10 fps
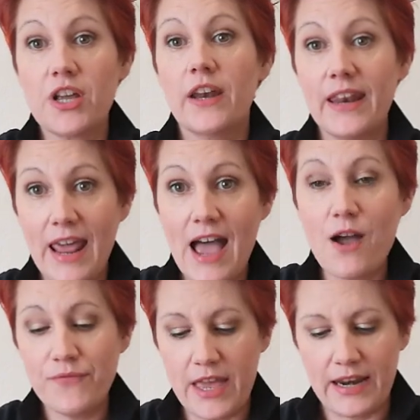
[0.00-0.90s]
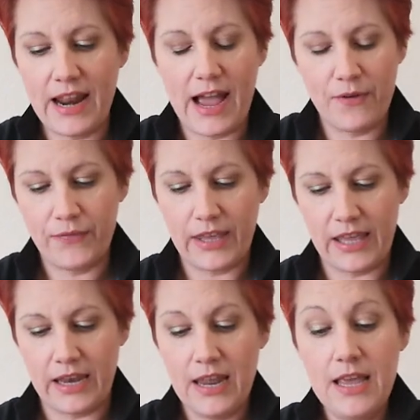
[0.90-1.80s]
Cut it in half, then in half
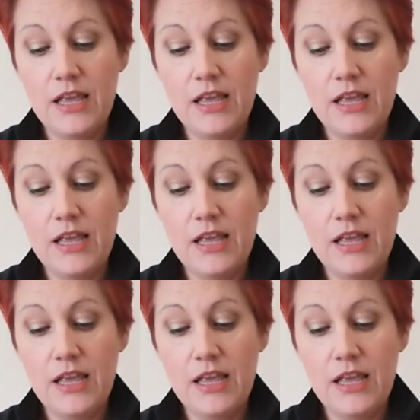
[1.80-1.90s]
again.